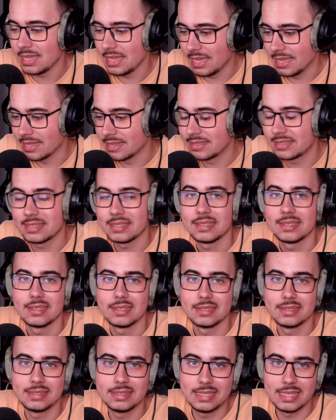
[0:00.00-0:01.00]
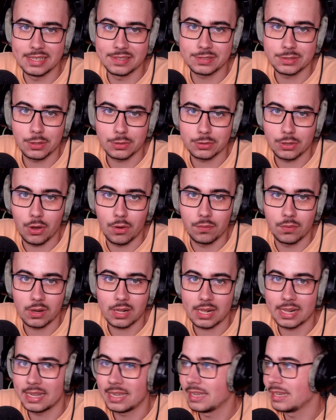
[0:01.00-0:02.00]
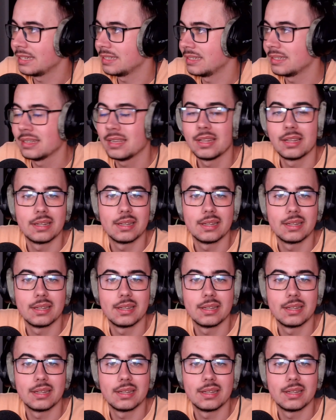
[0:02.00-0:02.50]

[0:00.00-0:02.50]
It's Discord overlay